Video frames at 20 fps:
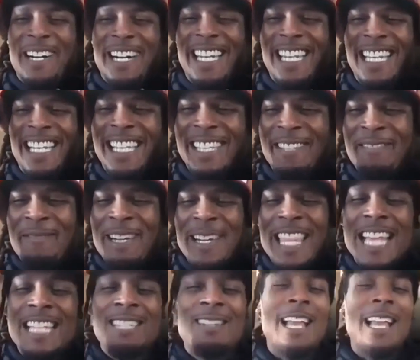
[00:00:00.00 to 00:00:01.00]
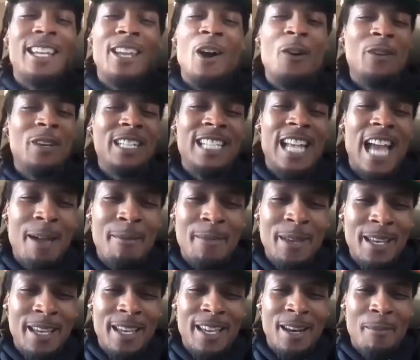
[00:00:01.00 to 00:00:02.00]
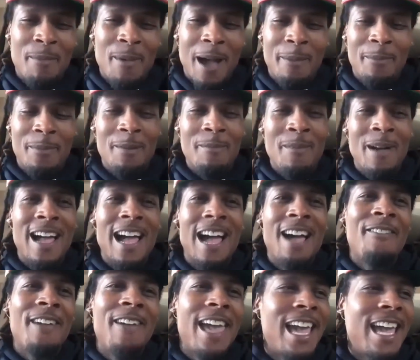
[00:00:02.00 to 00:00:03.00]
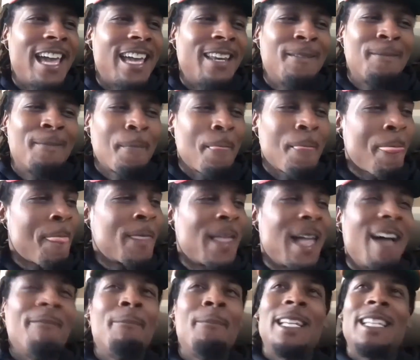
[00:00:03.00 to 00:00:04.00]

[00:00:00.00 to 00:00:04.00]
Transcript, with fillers: but but that's like the only time it, will pop up. I, I've had, I've